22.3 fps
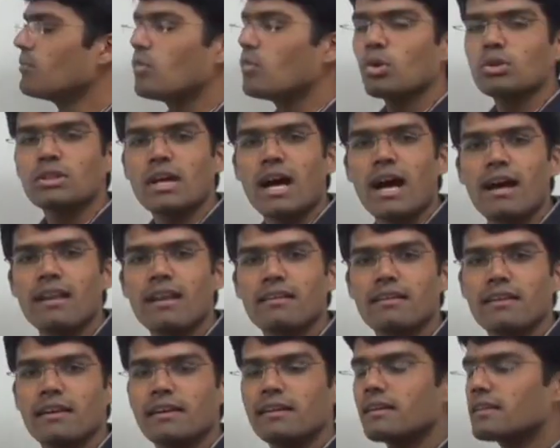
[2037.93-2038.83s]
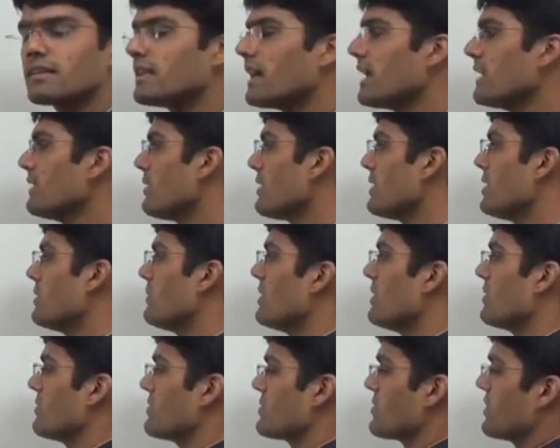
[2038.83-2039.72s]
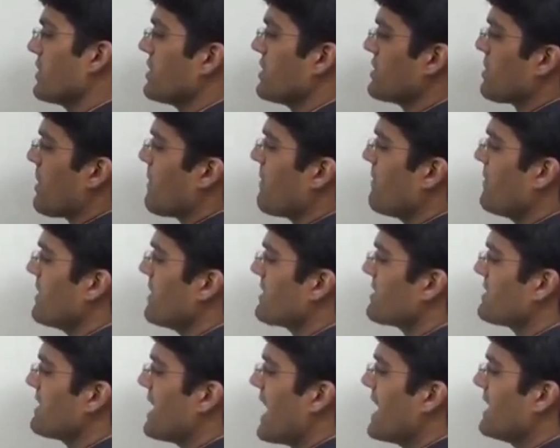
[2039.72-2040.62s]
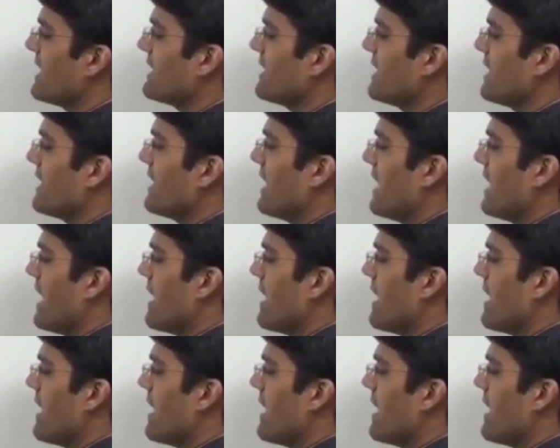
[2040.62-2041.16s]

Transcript: Both are greater than or equal to. So it is obvious that